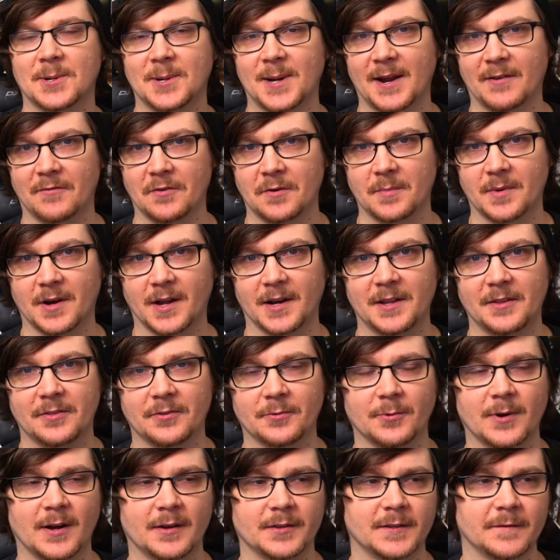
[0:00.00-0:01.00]
on everybody
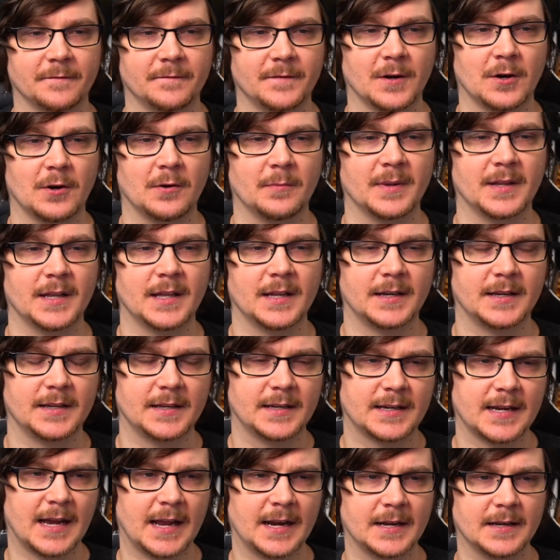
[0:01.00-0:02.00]
throughout the film, and it
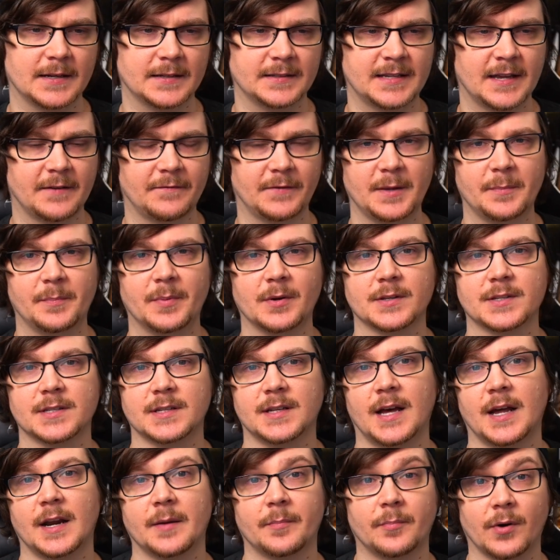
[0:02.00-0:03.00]
kind of definitely puts a
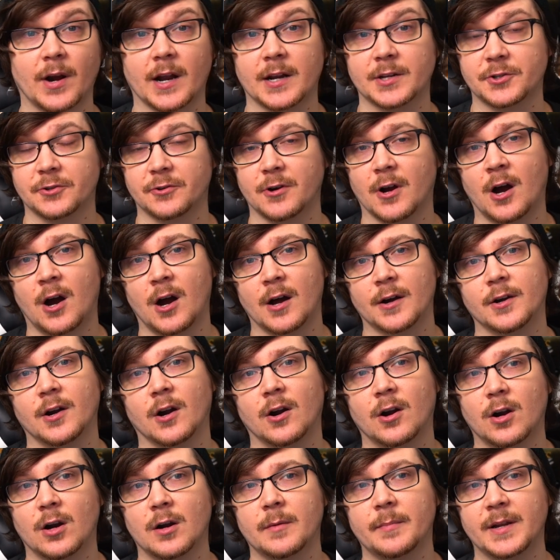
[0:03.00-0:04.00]
lot of pressure on
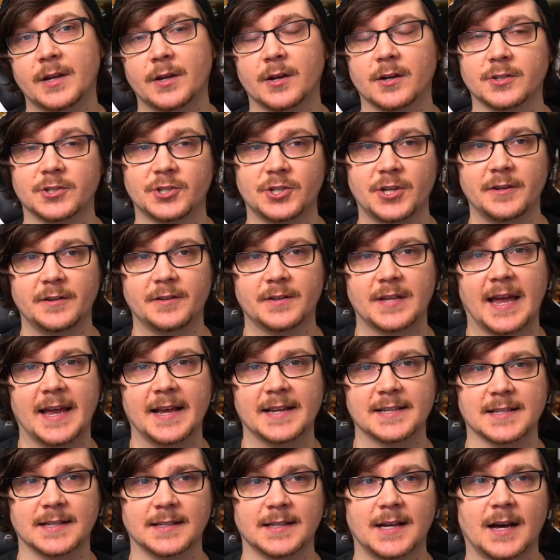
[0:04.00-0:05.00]
her because she
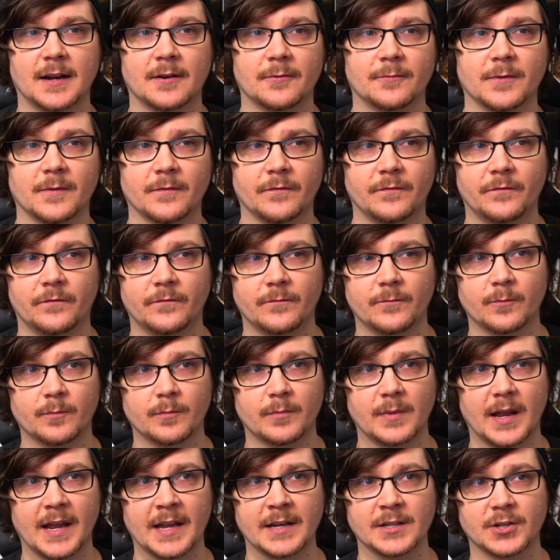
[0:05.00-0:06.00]
takes a lot of
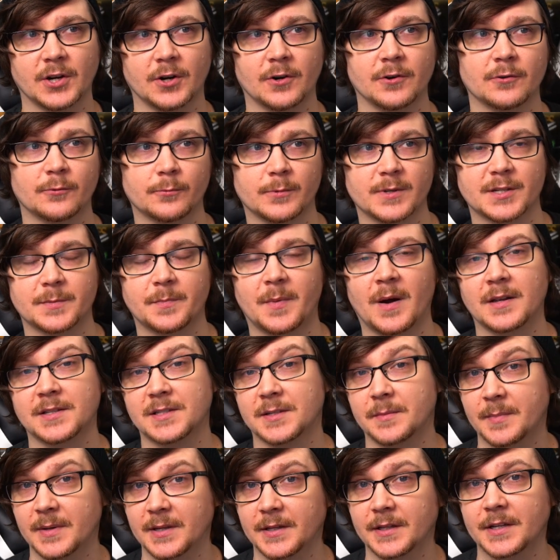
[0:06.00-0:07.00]
internal
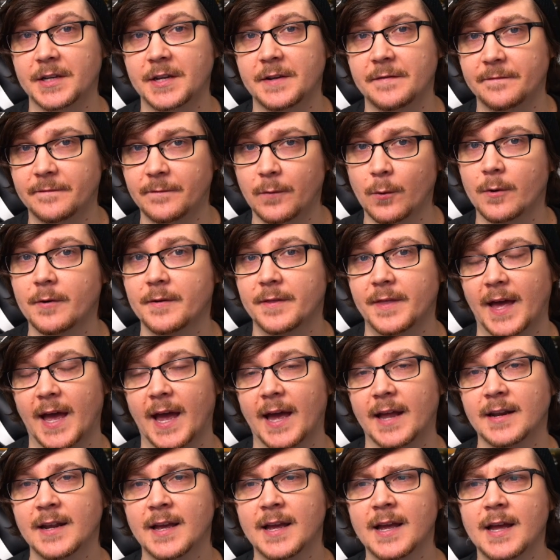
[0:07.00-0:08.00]
responsibility for
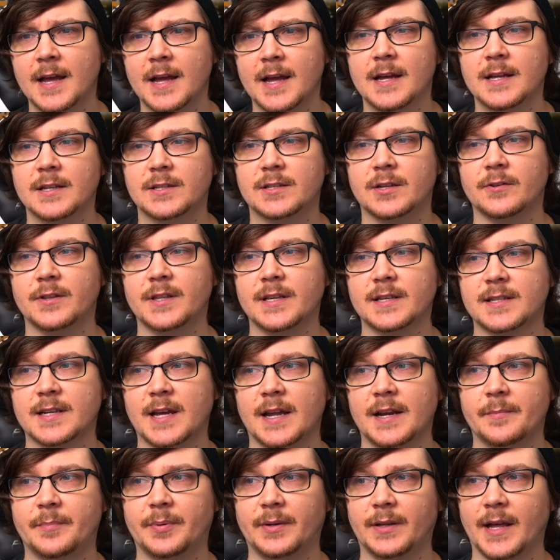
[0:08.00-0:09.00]
that. So this
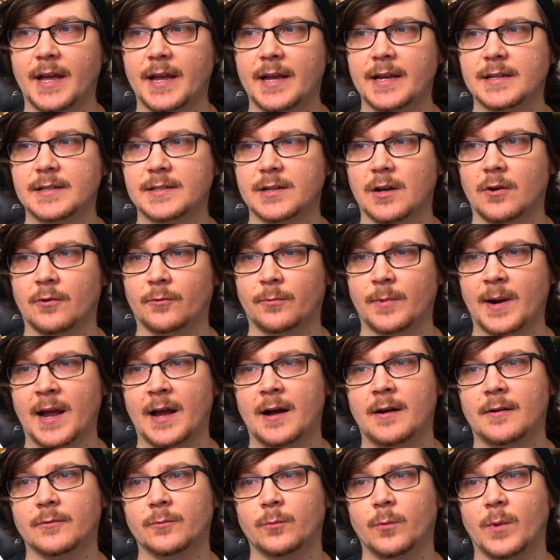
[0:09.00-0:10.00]
kind of plays
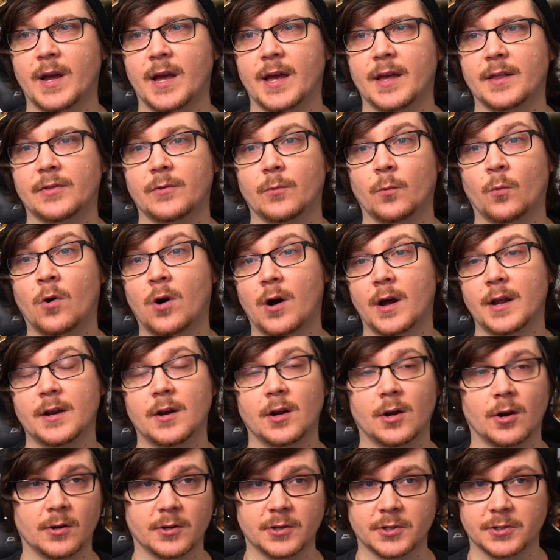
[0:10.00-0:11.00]
around with, one,
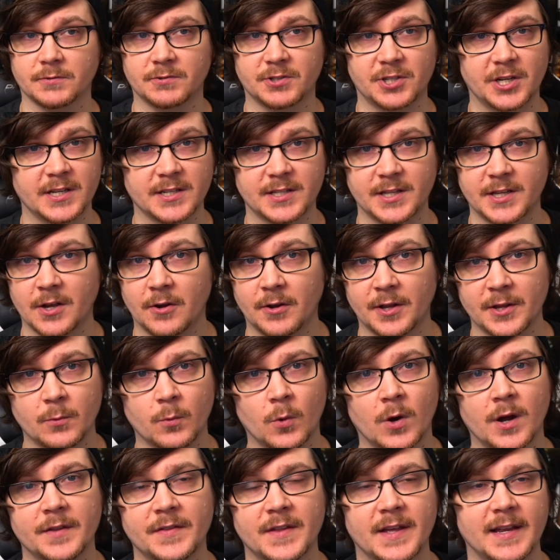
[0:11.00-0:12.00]
her, she's the only
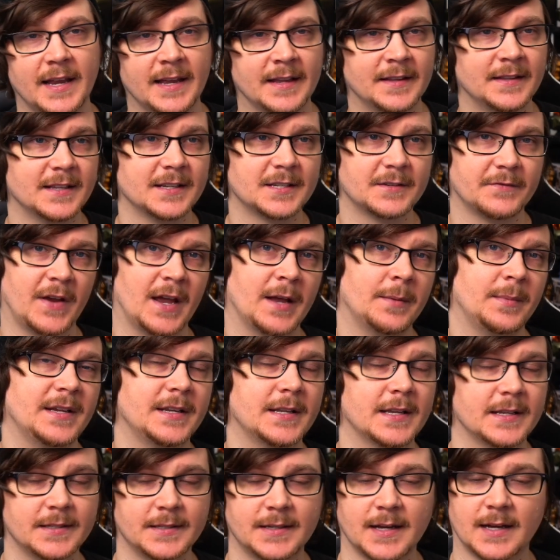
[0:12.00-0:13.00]
one that in this family
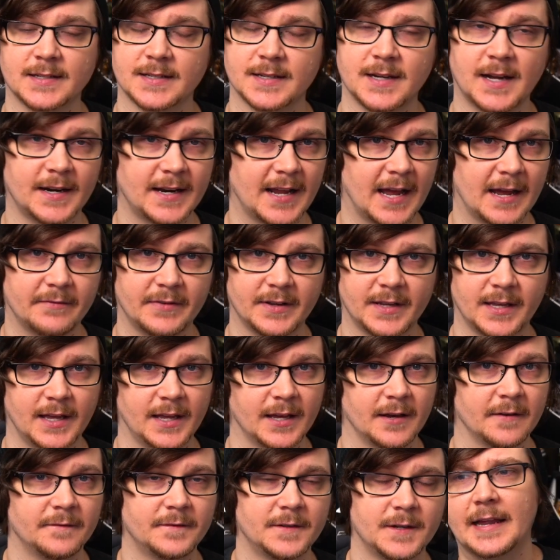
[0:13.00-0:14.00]
that does not have a
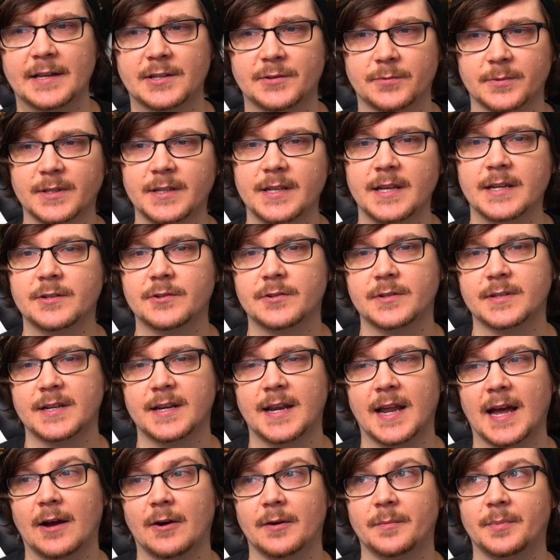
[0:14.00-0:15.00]
gift. It's really
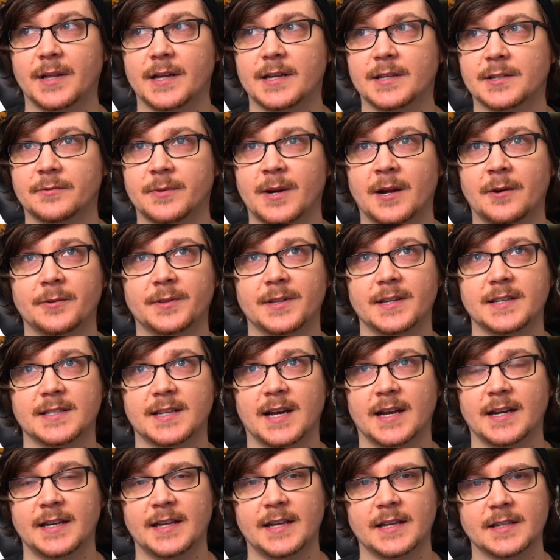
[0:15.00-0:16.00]
interesting how it plays around with these
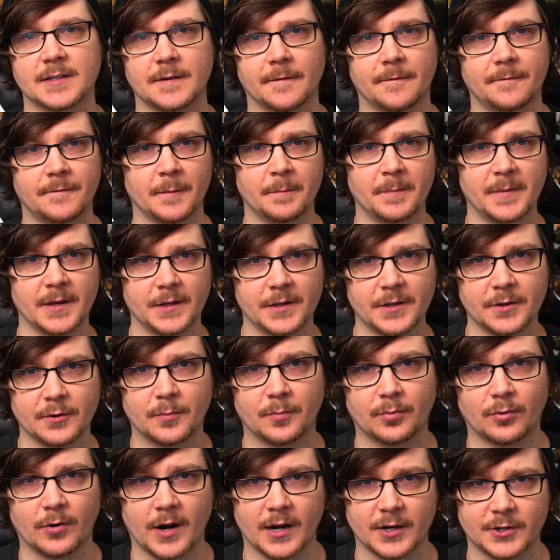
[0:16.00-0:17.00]
ideas of familial
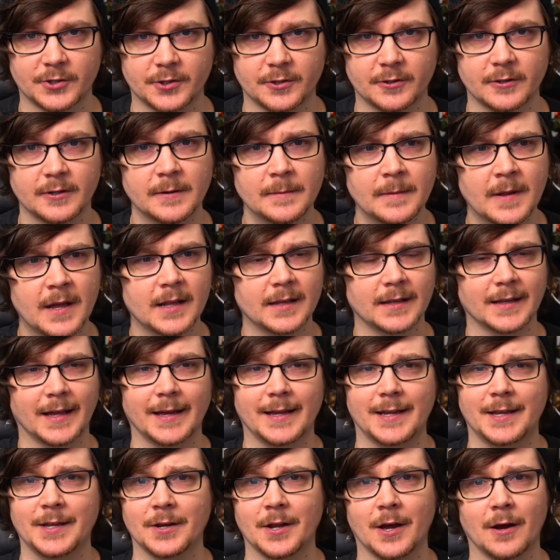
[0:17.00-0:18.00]
pressure,
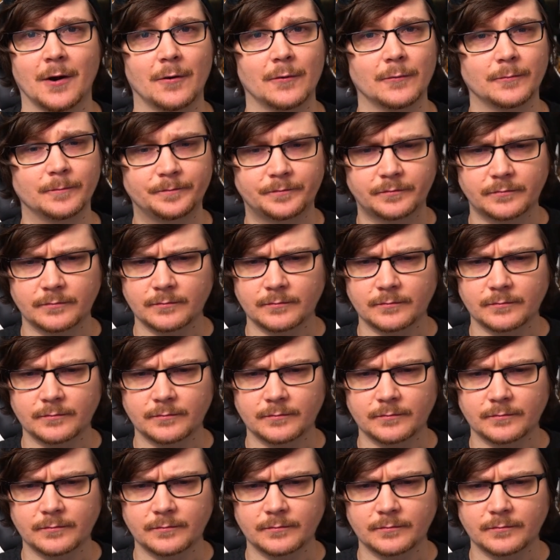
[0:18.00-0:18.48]
like, you know,